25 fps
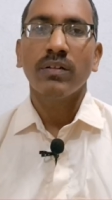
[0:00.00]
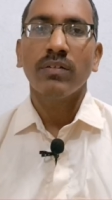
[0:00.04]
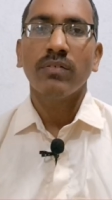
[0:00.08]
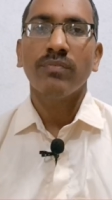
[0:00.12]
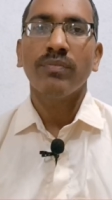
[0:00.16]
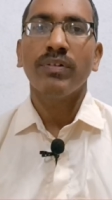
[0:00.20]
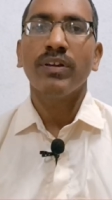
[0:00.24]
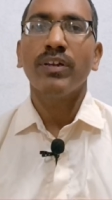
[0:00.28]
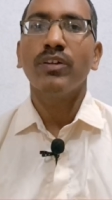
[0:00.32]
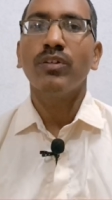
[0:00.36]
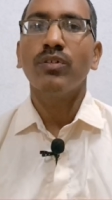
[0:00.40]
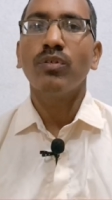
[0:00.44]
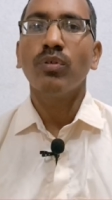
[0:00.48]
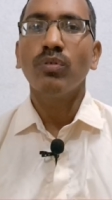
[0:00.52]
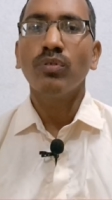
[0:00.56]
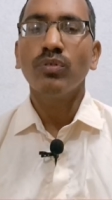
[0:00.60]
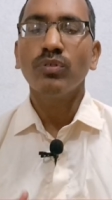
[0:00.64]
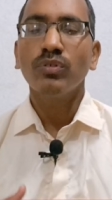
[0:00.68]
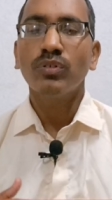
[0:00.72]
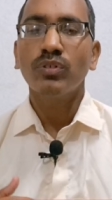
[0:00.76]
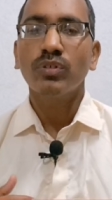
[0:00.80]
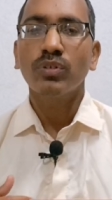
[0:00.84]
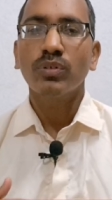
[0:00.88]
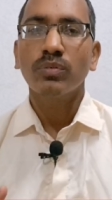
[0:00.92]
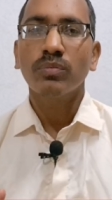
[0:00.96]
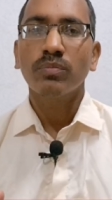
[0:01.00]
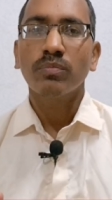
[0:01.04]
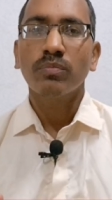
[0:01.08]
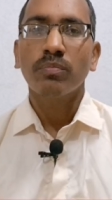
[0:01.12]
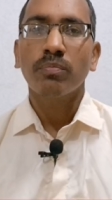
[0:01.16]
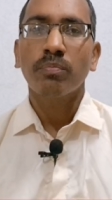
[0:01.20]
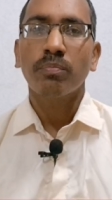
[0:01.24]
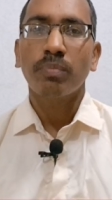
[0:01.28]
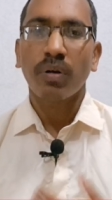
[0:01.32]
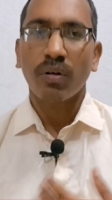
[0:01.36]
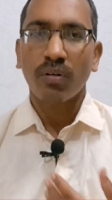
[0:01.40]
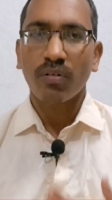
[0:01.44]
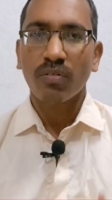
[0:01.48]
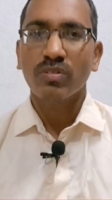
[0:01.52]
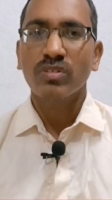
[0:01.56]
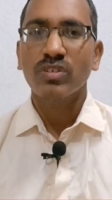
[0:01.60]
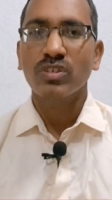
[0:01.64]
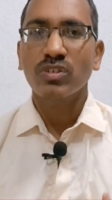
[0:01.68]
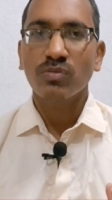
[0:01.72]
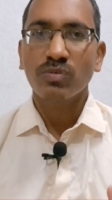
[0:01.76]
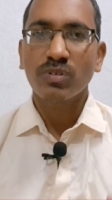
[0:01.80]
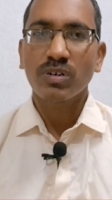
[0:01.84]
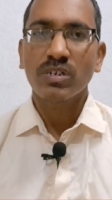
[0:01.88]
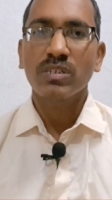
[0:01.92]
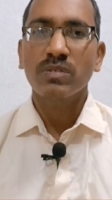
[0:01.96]
we don't pronounce
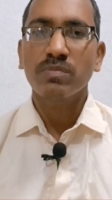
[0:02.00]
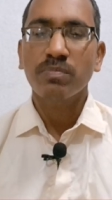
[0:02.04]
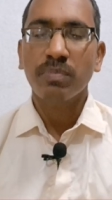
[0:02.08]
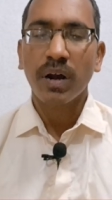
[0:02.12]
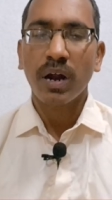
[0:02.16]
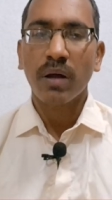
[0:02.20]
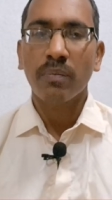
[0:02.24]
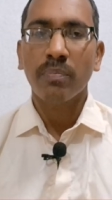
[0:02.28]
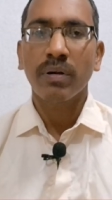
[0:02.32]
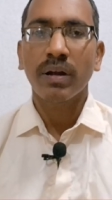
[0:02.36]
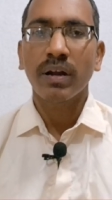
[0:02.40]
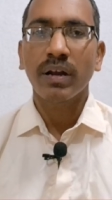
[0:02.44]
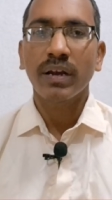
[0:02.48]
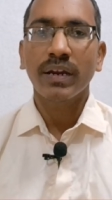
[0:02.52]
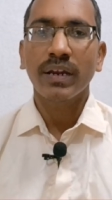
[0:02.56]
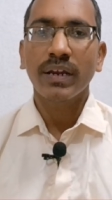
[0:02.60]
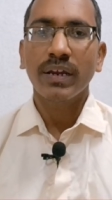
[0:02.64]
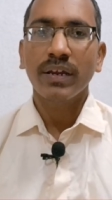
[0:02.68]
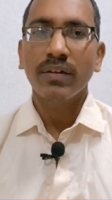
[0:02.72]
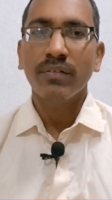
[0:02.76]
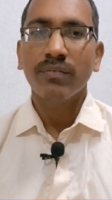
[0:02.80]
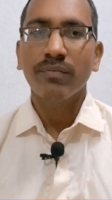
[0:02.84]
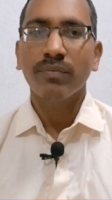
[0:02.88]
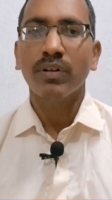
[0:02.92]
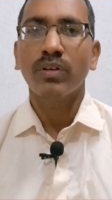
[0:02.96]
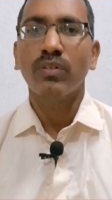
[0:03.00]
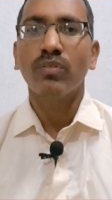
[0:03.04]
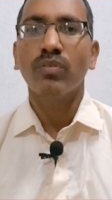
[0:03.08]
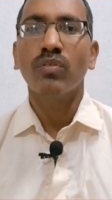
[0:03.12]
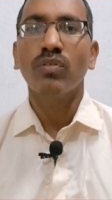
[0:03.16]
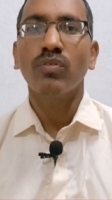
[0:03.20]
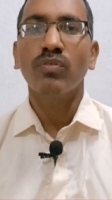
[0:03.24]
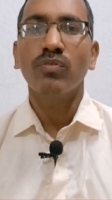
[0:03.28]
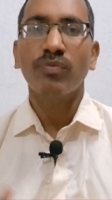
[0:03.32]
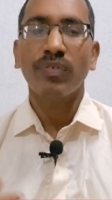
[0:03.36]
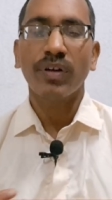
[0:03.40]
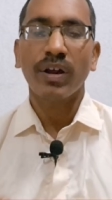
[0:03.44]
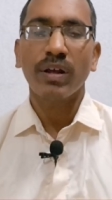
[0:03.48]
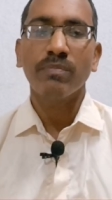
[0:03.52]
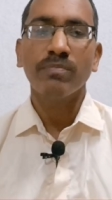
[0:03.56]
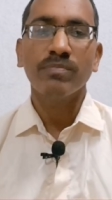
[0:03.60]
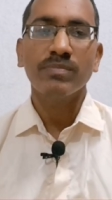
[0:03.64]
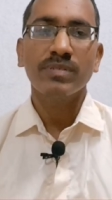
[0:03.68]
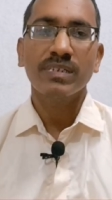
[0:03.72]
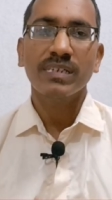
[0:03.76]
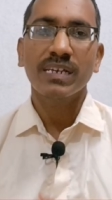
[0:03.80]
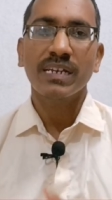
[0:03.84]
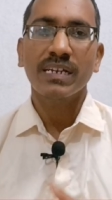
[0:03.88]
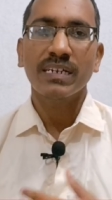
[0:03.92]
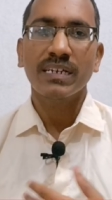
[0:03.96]
words properly, we don't frame
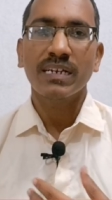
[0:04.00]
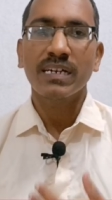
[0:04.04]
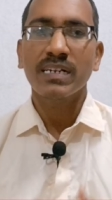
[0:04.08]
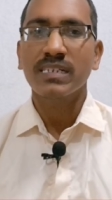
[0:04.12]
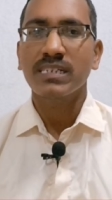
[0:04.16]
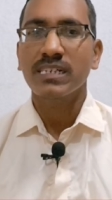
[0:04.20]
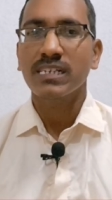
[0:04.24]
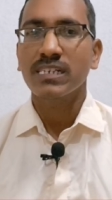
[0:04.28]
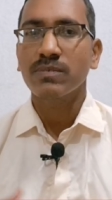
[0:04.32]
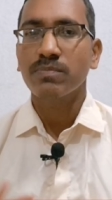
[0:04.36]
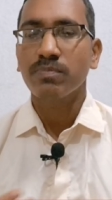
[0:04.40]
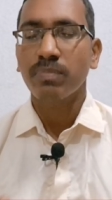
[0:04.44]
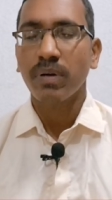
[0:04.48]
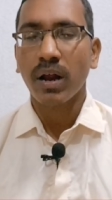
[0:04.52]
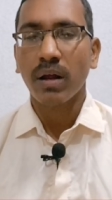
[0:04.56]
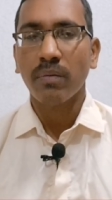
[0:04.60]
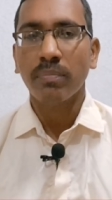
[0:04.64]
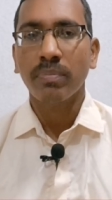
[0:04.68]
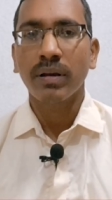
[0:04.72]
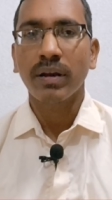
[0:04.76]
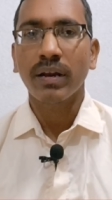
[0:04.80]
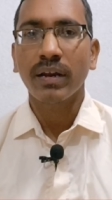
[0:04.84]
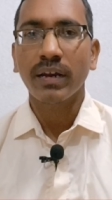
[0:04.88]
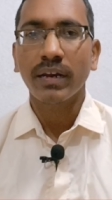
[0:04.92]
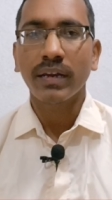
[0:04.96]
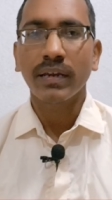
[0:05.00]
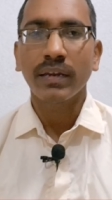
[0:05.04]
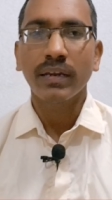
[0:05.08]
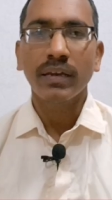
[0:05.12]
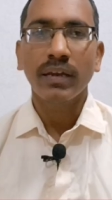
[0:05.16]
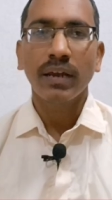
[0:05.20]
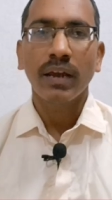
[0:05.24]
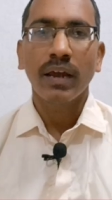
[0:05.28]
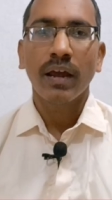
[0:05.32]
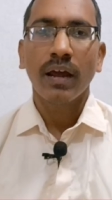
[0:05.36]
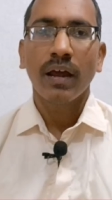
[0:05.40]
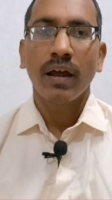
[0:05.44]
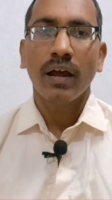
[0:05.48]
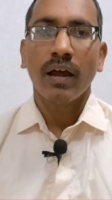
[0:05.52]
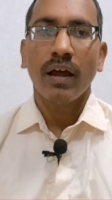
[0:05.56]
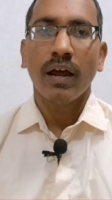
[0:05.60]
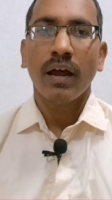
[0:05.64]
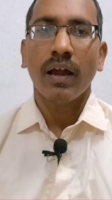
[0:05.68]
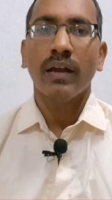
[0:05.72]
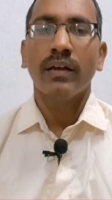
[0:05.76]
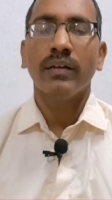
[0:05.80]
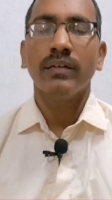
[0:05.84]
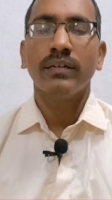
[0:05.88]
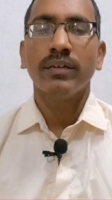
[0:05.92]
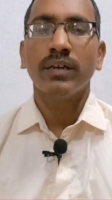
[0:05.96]
sentences properly,
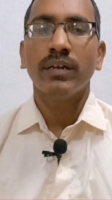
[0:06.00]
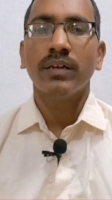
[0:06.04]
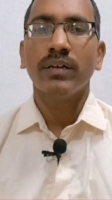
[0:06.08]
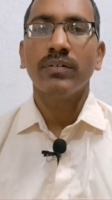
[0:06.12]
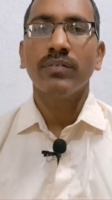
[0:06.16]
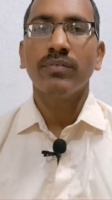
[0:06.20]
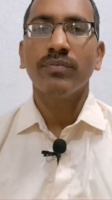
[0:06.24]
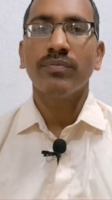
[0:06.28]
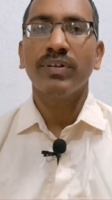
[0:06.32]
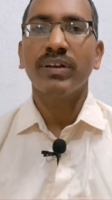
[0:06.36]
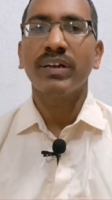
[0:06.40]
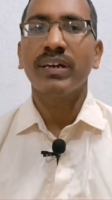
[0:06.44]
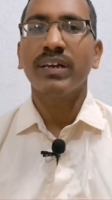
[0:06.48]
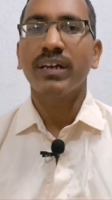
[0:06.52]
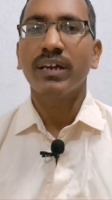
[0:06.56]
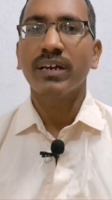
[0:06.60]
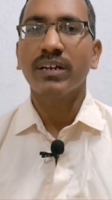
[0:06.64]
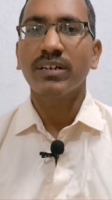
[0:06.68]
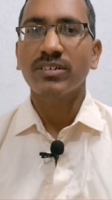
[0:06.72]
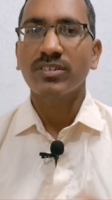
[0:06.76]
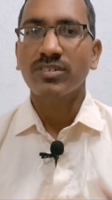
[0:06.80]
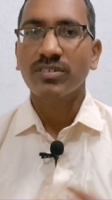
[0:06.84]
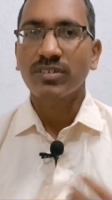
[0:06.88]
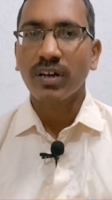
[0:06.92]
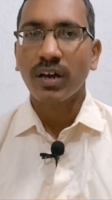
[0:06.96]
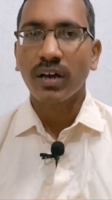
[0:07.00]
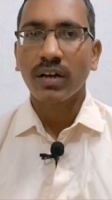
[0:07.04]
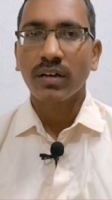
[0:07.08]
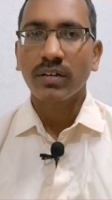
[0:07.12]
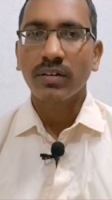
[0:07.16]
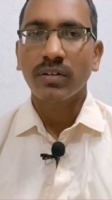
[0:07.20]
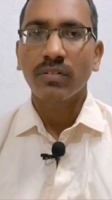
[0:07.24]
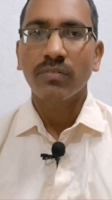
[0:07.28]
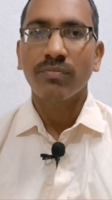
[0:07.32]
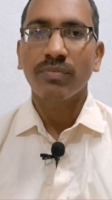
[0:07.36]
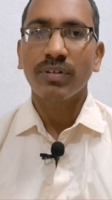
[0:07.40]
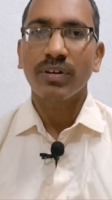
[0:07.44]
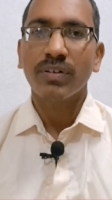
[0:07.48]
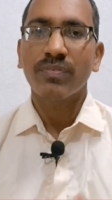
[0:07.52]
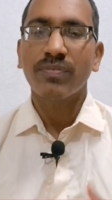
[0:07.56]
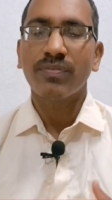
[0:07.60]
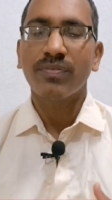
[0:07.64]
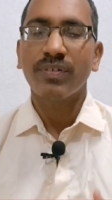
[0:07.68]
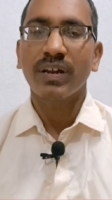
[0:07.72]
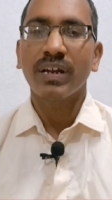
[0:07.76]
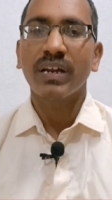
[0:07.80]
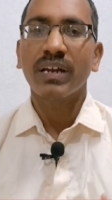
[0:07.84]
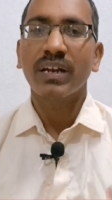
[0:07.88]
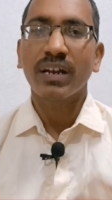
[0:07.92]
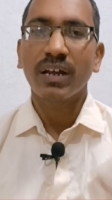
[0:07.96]
and then we get stuck, we
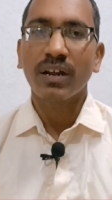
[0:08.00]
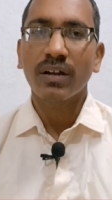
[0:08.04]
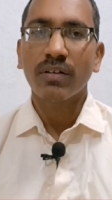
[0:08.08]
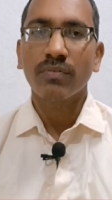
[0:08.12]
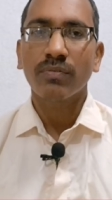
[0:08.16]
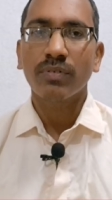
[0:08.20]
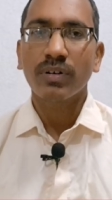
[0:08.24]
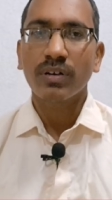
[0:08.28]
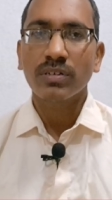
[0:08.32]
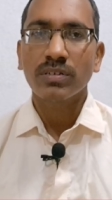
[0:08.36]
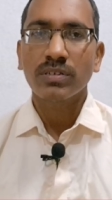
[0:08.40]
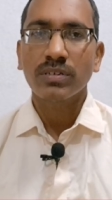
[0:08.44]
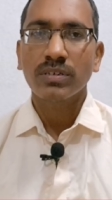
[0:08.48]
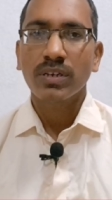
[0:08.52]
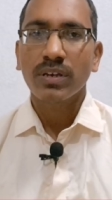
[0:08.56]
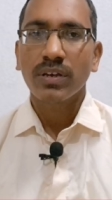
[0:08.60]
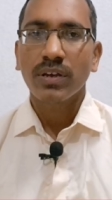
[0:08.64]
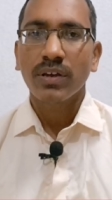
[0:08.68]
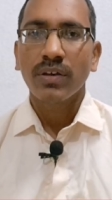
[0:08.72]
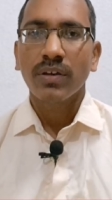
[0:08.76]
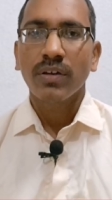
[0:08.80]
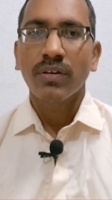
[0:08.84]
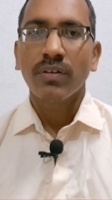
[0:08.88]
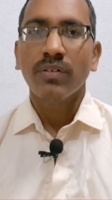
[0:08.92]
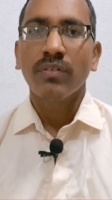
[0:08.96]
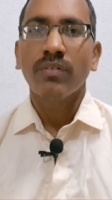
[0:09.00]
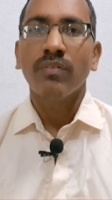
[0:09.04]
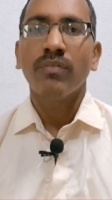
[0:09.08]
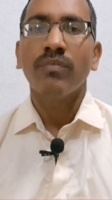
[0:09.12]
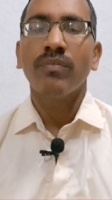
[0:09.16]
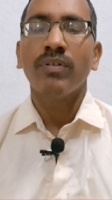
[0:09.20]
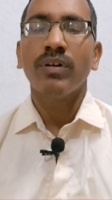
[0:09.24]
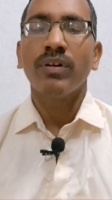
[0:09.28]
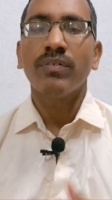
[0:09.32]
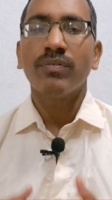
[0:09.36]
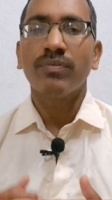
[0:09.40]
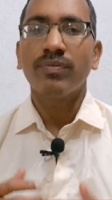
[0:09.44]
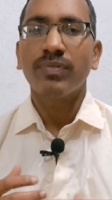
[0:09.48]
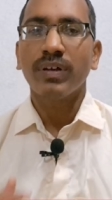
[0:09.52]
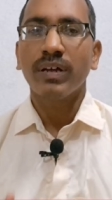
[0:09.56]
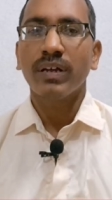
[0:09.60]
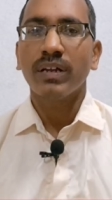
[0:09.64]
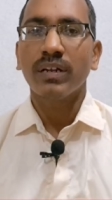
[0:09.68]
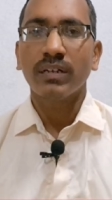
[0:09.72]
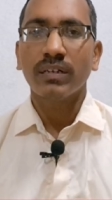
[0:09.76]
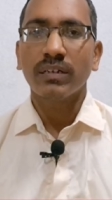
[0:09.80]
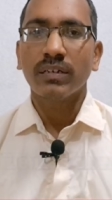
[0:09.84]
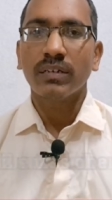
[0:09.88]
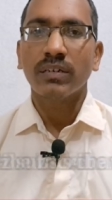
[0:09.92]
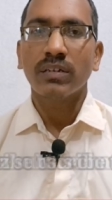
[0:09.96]
feel nervous, we
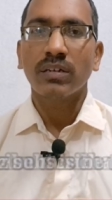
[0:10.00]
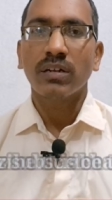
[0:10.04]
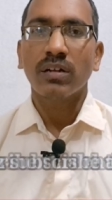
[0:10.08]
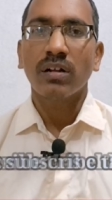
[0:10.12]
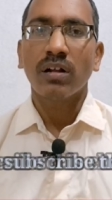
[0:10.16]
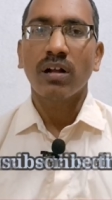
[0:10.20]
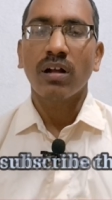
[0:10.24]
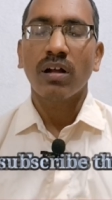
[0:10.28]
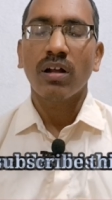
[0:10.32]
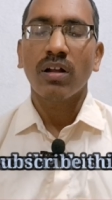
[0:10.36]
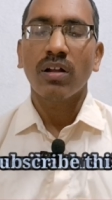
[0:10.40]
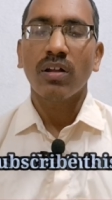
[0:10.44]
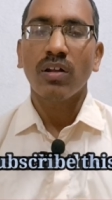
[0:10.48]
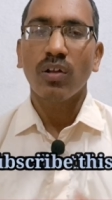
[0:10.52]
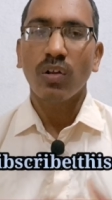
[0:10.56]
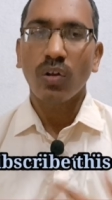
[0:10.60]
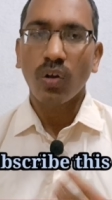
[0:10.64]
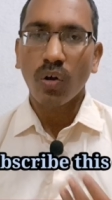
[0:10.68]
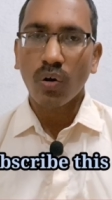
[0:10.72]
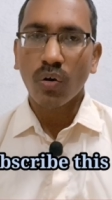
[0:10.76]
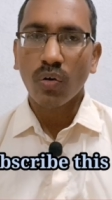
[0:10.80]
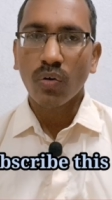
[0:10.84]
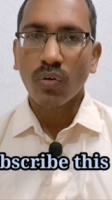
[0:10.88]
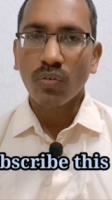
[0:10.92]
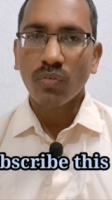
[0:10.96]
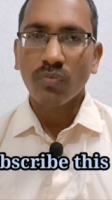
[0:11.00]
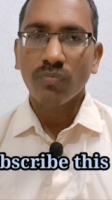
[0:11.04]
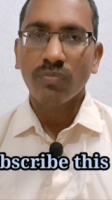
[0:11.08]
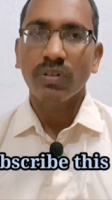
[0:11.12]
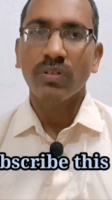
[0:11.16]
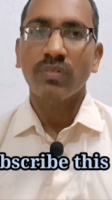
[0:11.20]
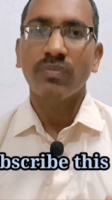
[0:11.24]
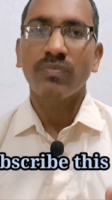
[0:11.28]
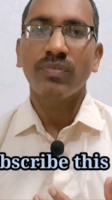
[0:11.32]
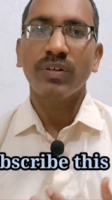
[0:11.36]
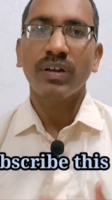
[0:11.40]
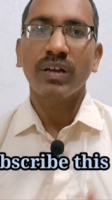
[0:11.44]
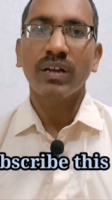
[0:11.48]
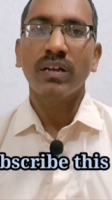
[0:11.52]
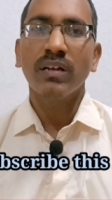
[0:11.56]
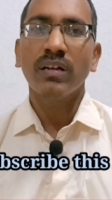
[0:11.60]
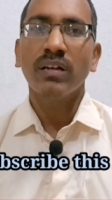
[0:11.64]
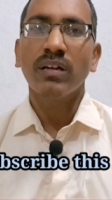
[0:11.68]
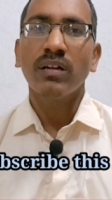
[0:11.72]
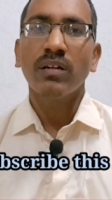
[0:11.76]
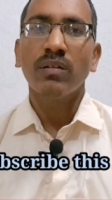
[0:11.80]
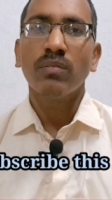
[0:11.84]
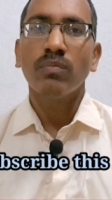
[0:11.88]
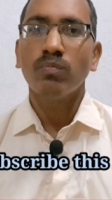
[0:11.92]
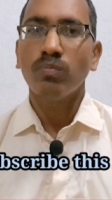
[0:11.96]
feel low, we feel
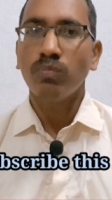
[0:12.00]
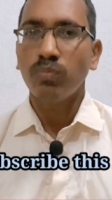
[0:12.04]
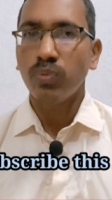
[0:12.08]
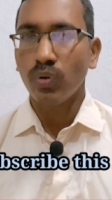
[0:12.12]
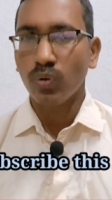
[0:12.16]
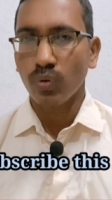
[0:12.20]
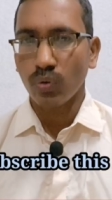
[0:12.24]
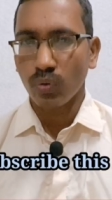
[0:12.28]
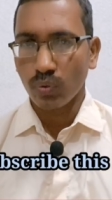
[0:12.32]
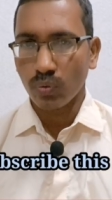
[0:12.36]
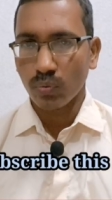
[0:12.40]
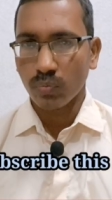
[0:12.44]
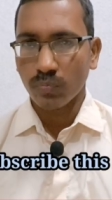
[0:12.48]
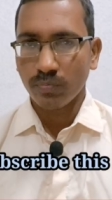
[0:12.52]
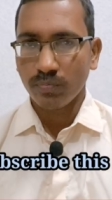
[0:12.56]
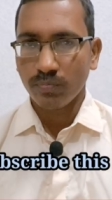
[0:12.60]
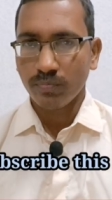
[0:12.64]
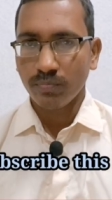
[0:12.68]
blue,